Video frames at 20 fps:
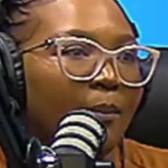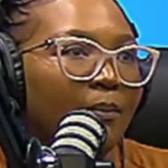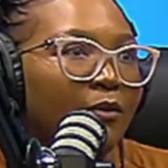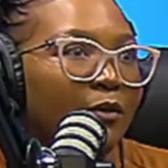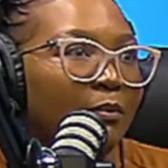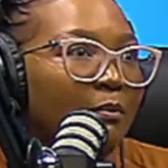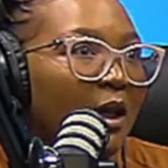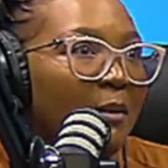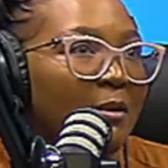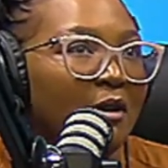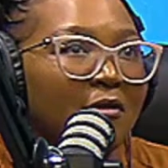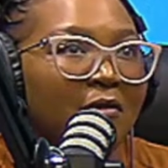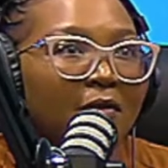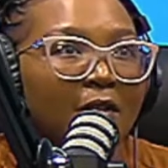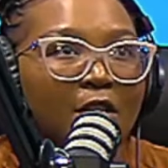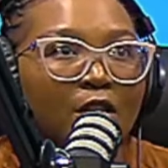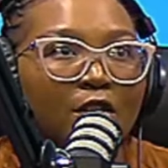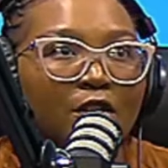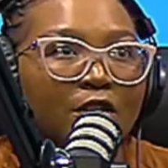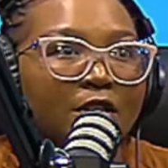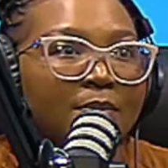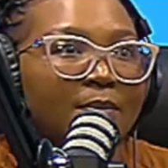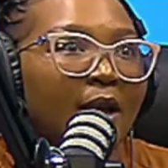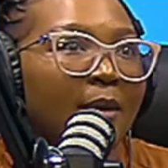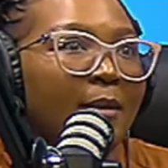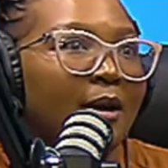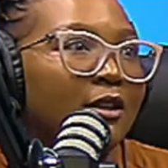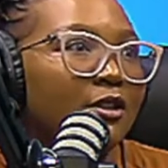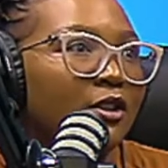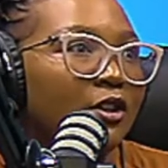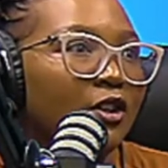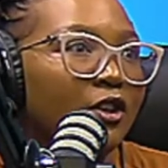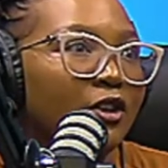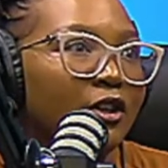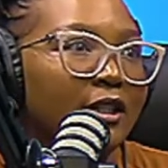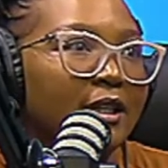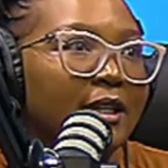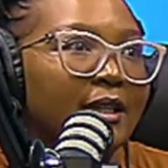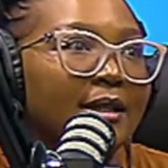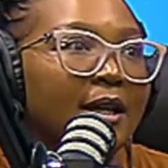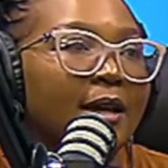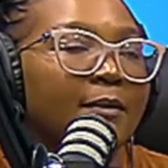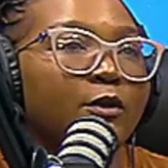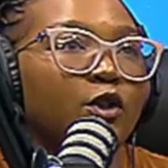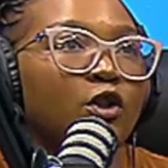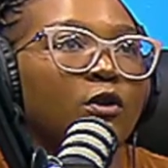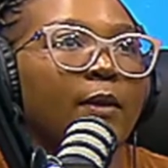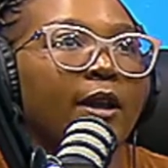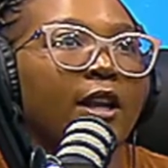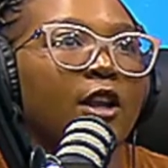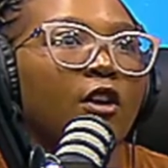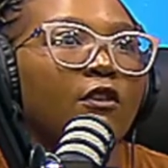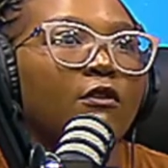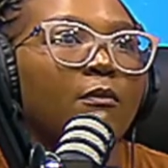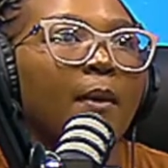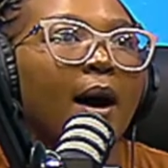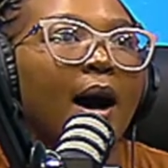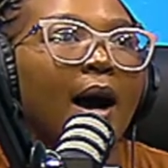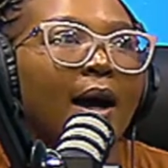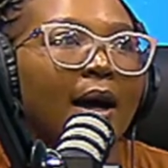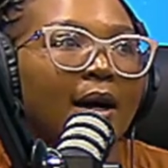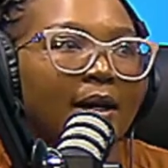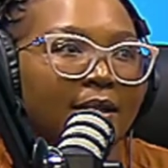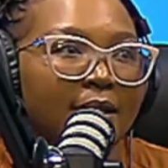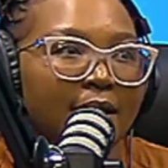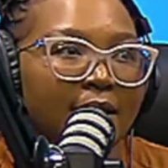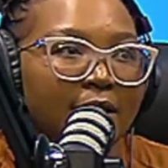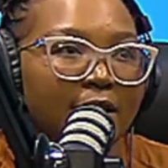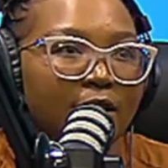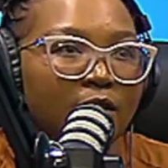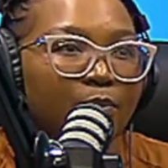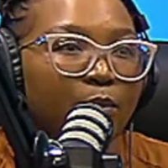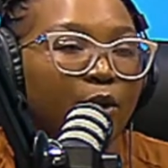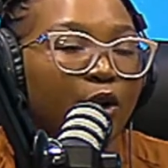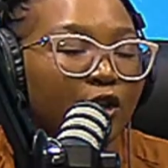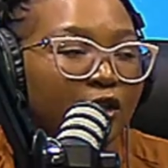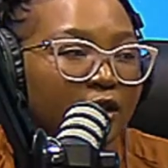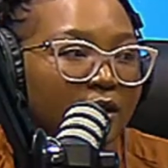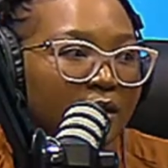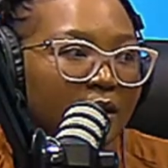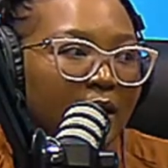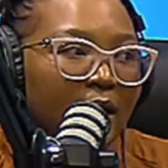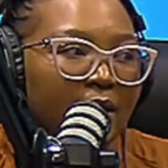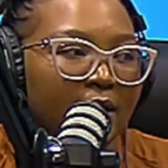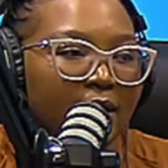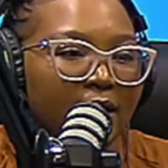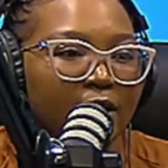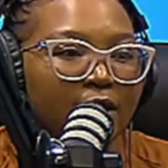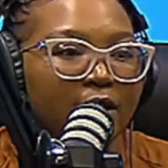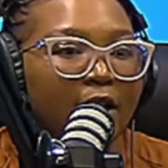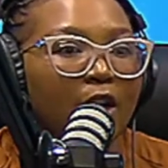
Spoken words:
maybe fears, maybe insecurities, and too many of my ideas, personal ideas,